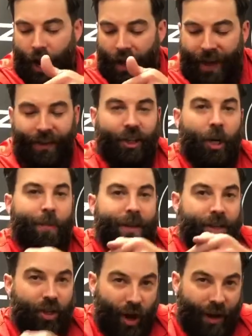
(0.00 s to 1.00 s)
That's gonna be
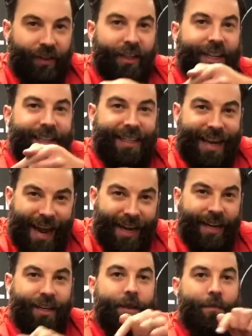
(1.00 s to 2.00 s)
strengthening the
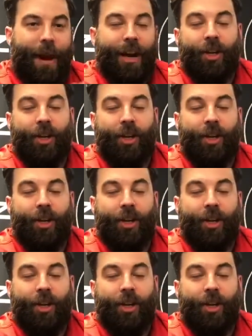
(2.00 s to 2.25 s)
tendon to make